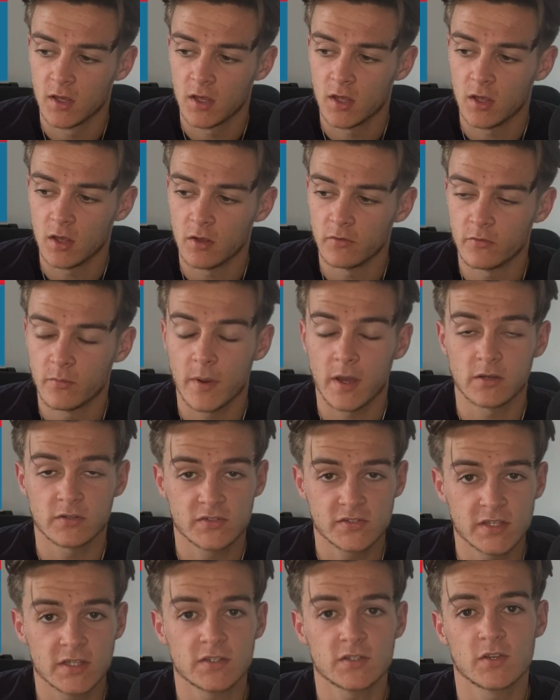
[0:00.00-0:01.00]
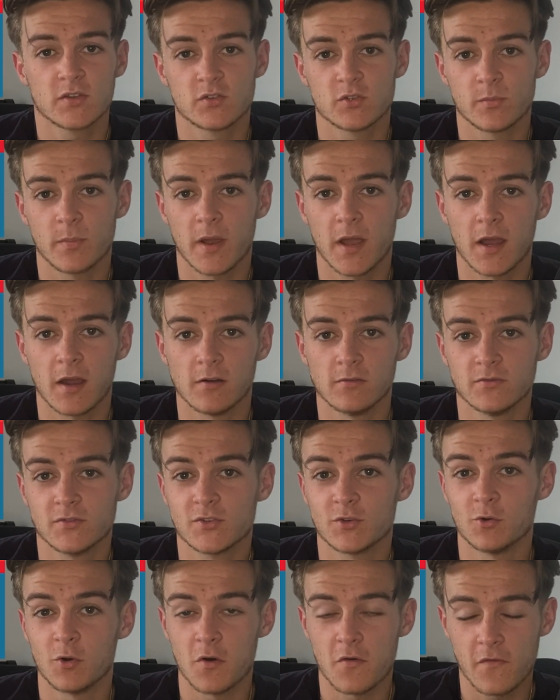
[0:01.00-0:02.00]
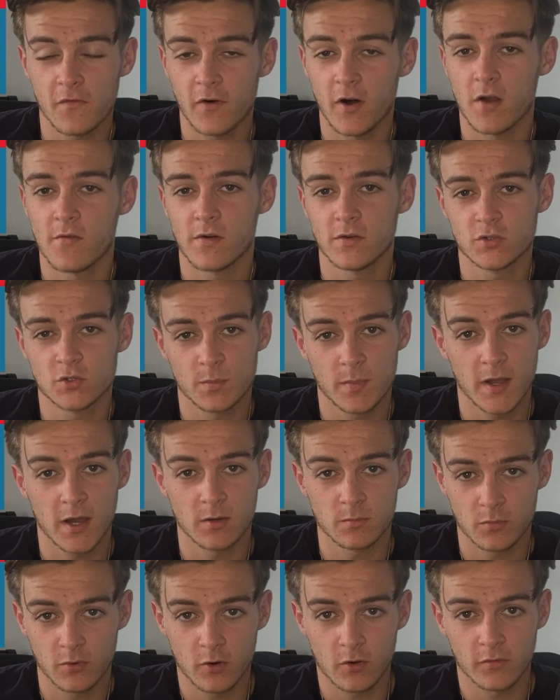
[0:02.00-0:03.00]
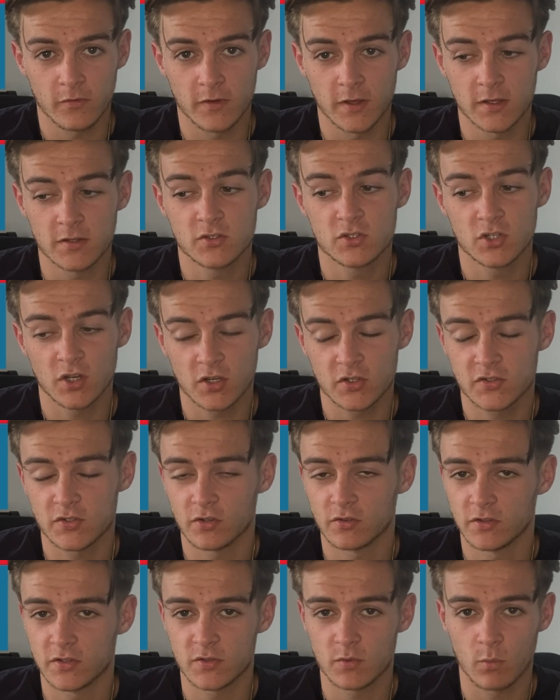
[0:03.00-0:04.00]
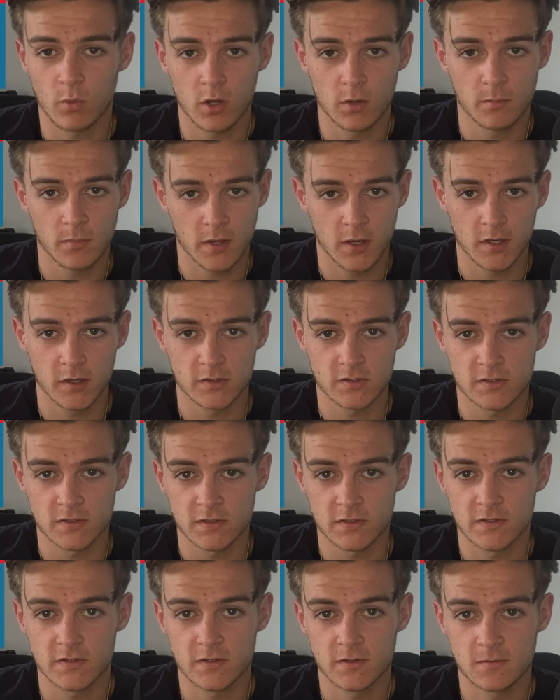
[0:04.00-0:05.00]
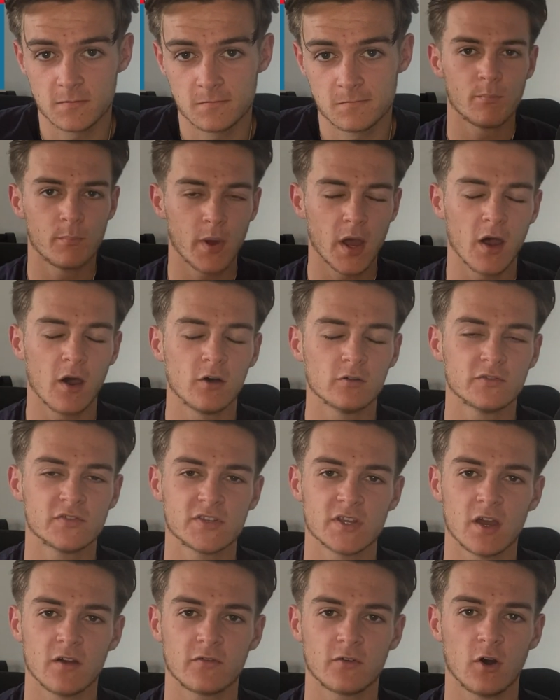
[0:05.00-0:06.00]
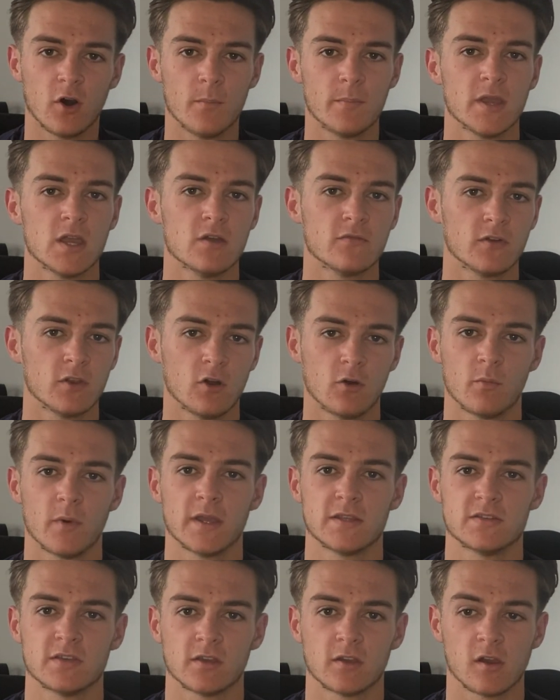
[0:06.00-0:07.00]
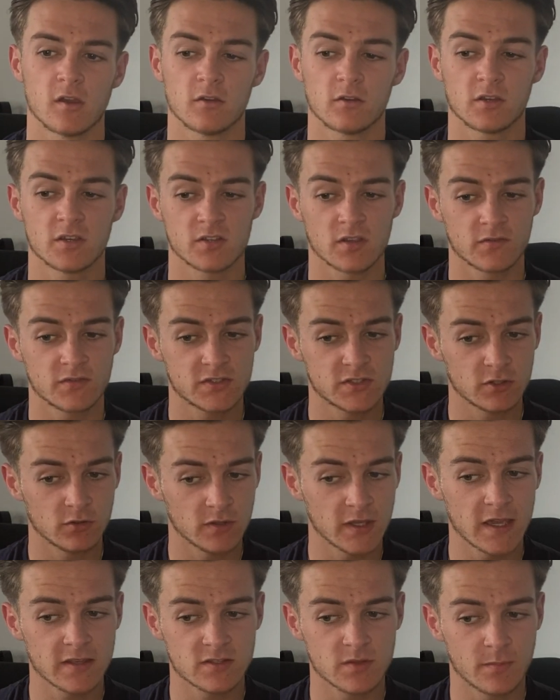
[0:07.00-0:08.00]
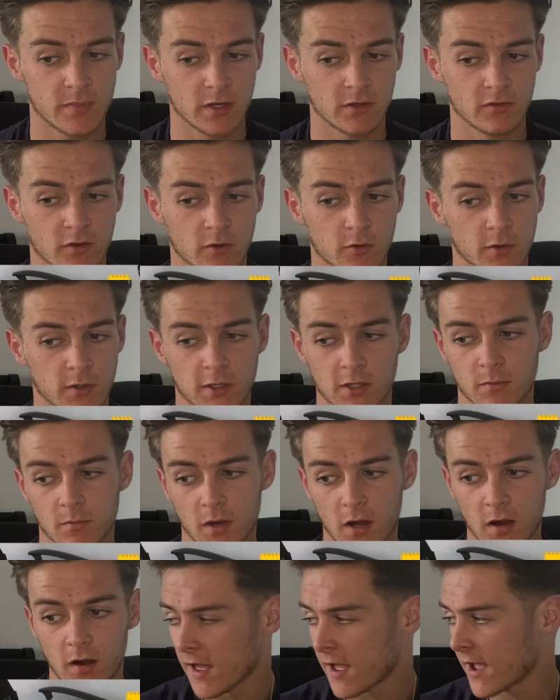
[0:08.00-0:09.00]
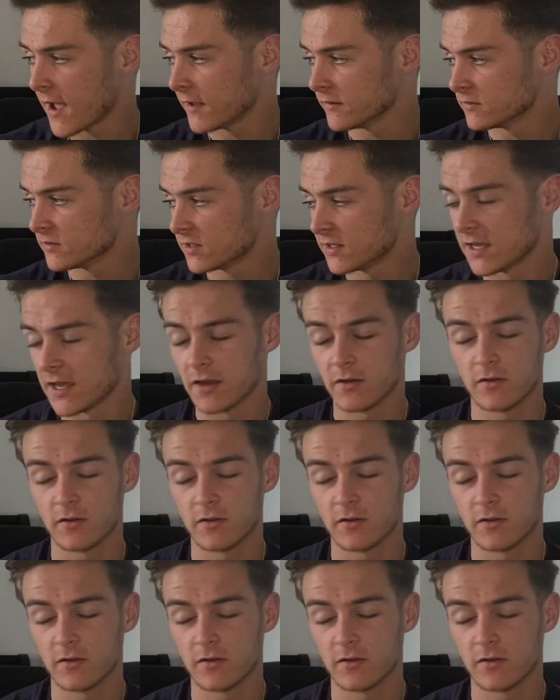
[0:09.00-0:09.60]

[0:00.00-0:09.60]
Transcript: of about £600 or a £500 profit just on this one purchase. But obviously I've got a bit of a long way to go, because I've still yet to build the Quickie Mart and get